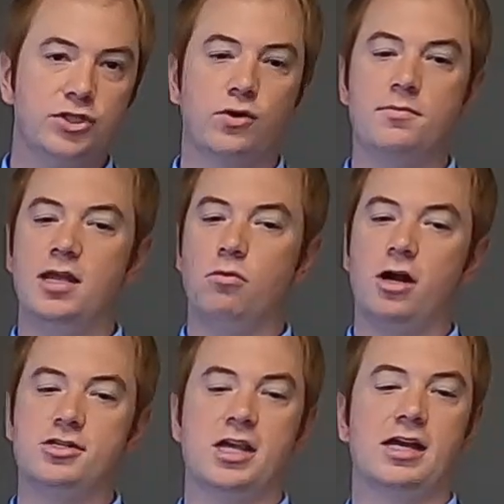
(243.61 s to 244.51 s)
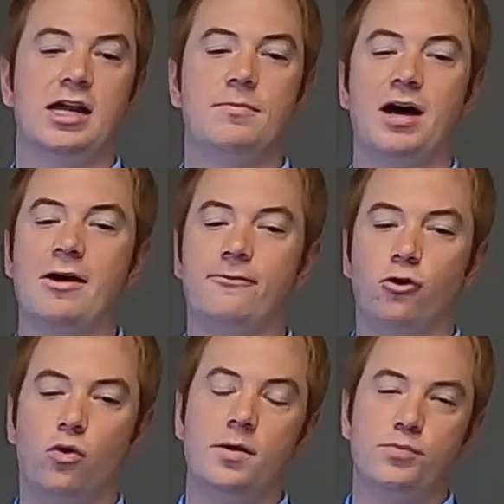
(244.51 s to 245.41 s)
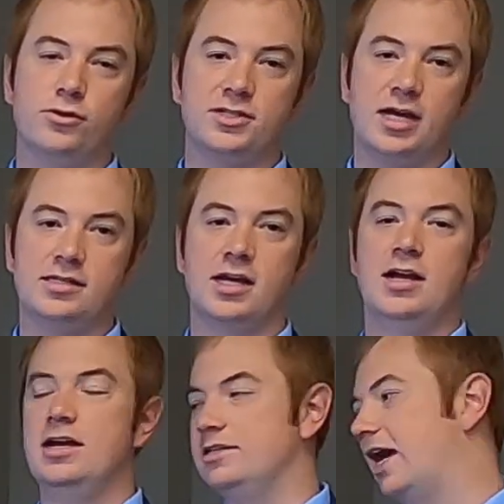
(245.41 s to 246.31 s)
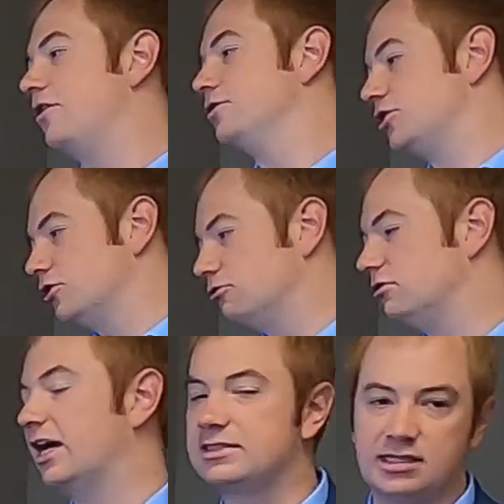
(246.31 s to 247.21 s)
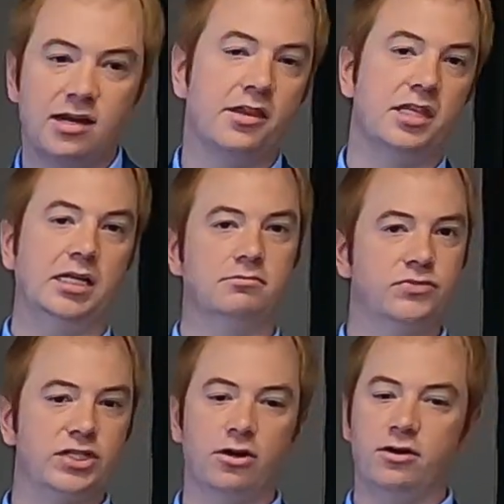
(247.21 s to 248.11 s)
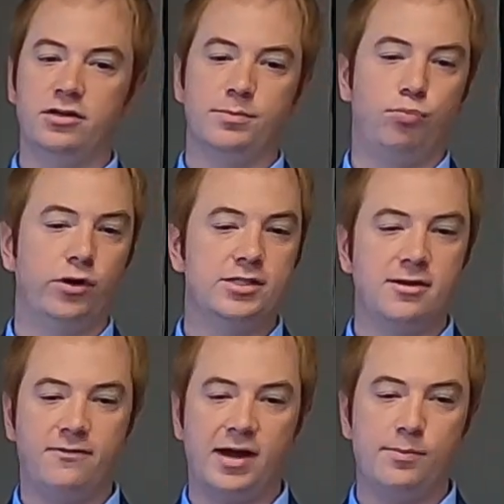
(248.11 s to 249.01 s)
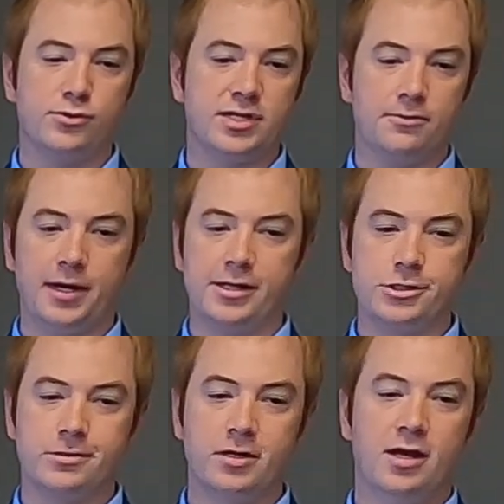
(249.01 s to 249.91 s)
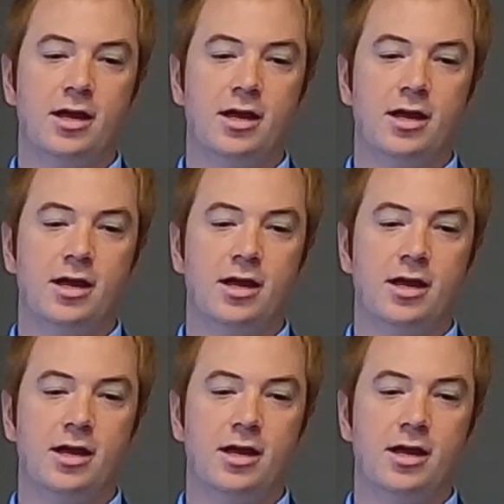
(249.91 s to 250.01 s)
So in mid-March, they cut it by a full 1% down to next to nothing, 0 to 0.25% range.